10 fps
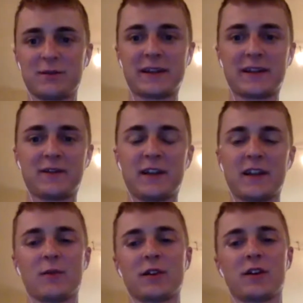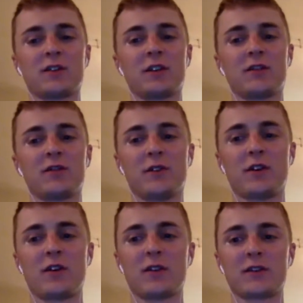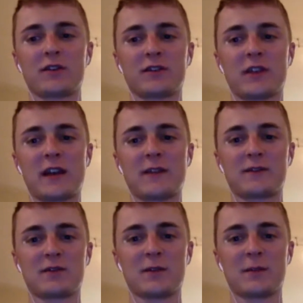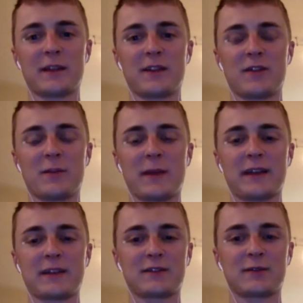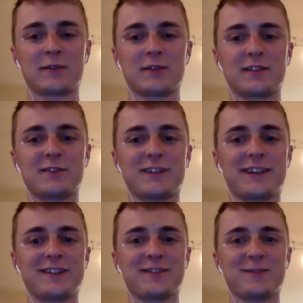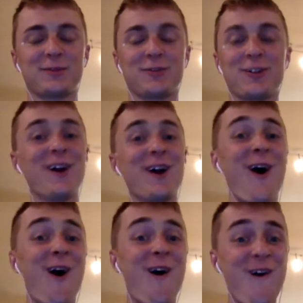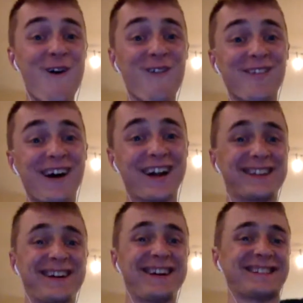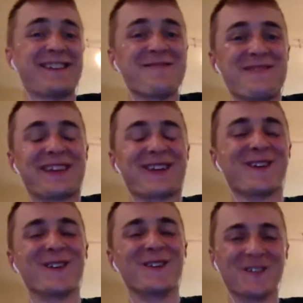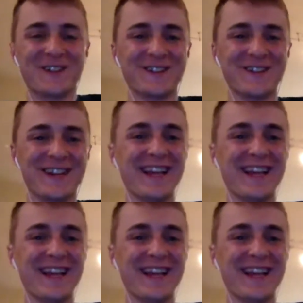make a video where y'all go to an arts and crafts store and make your own bass lure and see who catches more. Oh my gosh, that would be cool, dude.